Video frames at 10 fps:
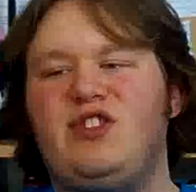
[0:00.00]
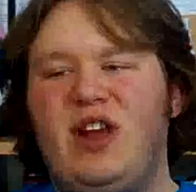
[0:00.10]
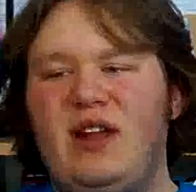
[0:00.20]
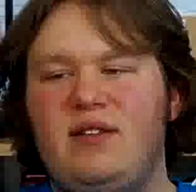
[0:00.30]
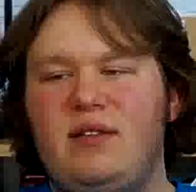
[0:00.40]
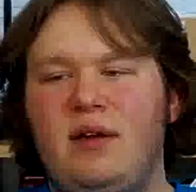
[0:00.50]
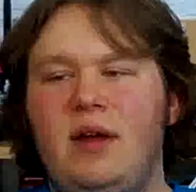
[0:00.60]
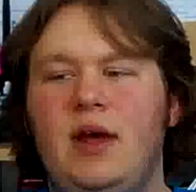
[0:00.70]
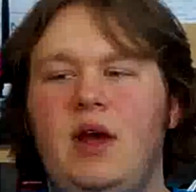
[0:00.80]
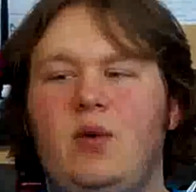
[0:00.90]
chance.
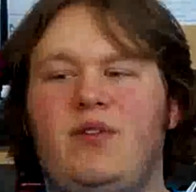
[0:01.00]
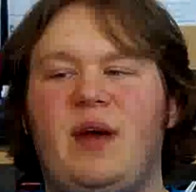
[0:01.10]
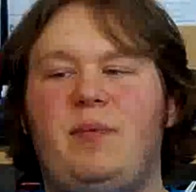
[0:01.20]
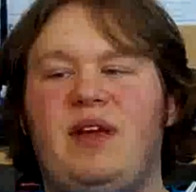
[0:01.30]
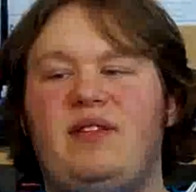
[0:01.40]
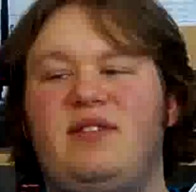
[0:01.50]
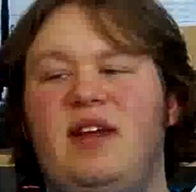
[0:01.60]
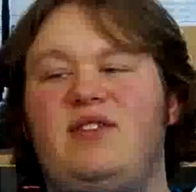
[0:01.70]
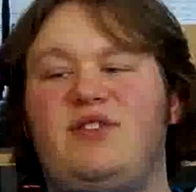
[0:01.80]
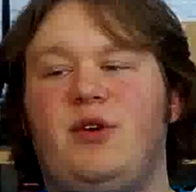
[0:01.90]
With that being
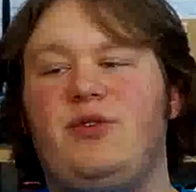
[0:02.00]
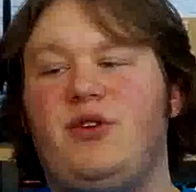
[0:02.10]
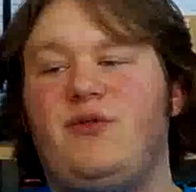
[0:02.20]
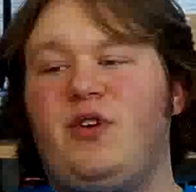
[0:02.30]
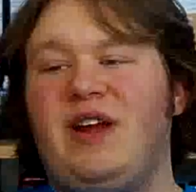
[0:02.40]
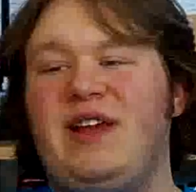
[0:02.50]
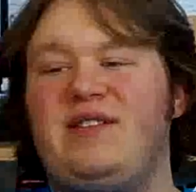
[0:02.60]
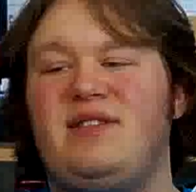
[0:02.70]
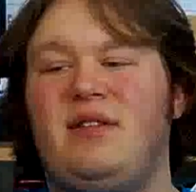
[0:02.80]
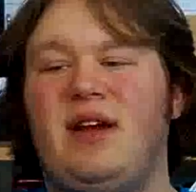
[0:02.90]
said, Soul Surfer
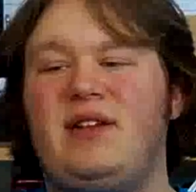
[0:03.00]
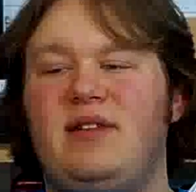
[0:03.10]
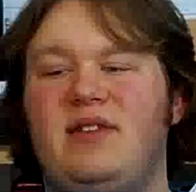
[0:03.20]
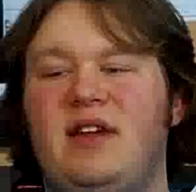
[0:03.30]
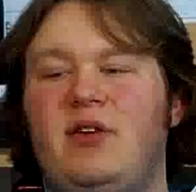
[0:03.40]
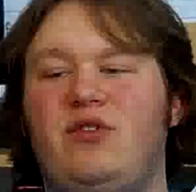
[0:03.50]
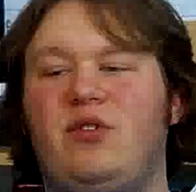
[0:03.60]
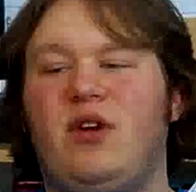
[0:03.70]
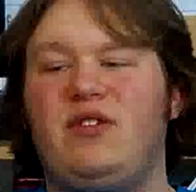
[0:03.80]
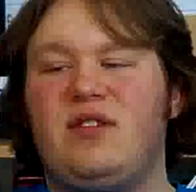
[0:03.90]
hits selected theaters
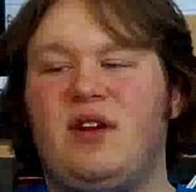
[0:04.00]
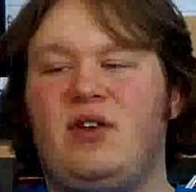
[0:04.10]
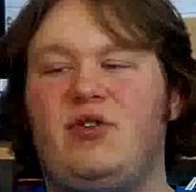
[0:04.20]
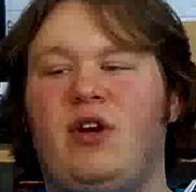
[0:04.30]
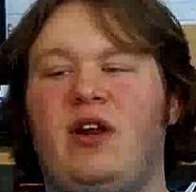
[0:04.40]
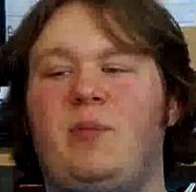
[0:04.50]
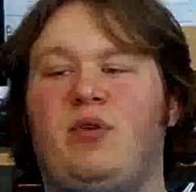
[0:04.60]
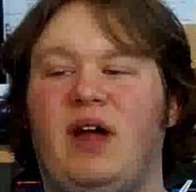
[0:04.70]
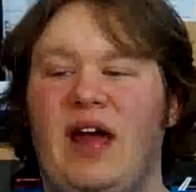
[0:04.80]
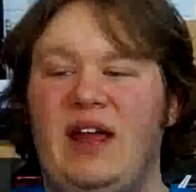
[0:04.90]
across the country on
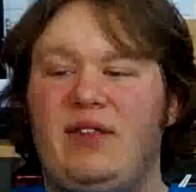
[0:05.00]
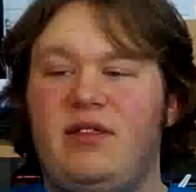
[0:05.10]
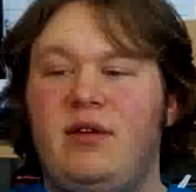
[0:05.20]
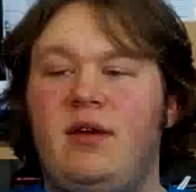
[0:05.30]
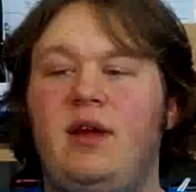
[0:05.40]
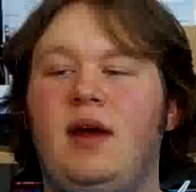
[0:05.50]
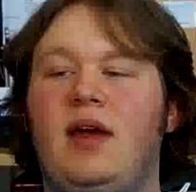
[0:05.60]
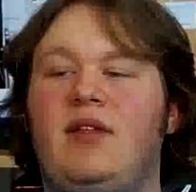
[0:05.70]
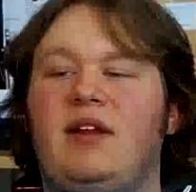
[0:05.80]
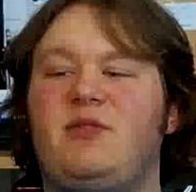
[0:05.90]
April 8th,
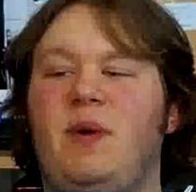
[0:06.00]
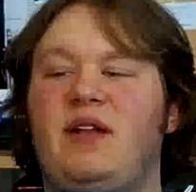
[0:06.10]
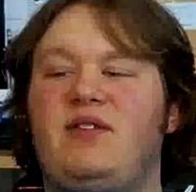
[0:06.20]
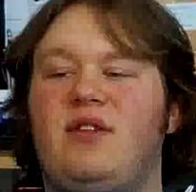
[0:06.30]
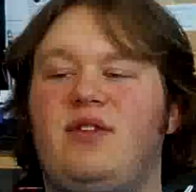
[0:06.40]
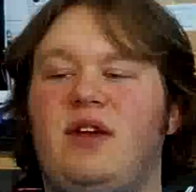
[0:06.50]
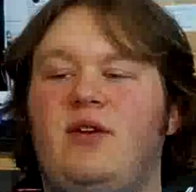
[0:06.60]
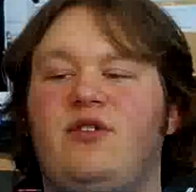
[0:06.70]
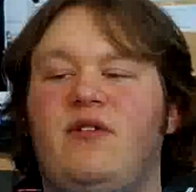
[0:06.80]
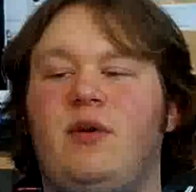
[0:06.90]
and then expands to
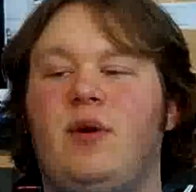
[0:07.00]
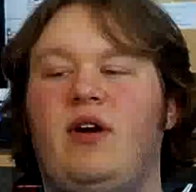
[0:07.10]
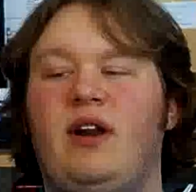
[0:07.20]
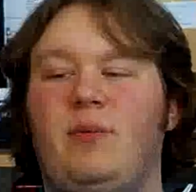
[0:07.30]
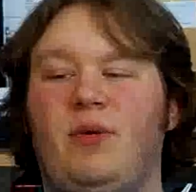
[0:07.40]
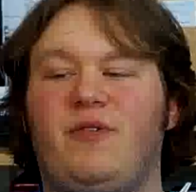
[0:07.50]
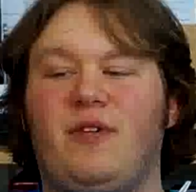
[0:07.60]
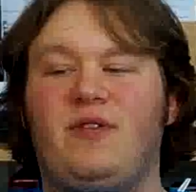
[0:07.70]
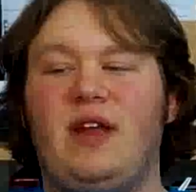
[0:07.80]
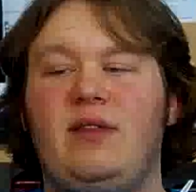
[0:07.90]
theaters everywhere on April
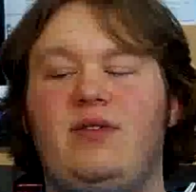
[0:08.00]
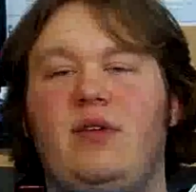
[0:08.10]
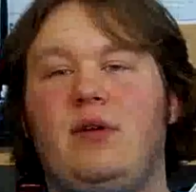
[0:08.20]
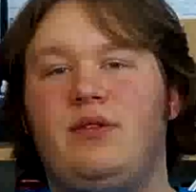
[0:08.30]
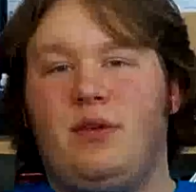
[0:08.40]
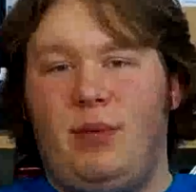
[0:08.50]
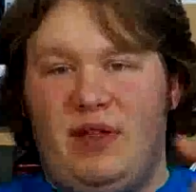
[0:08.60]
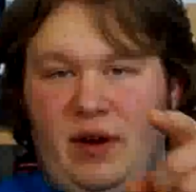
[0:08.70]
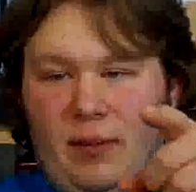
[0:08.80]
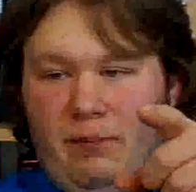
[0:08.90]
15th, so be
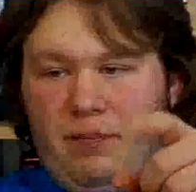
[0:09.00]
there.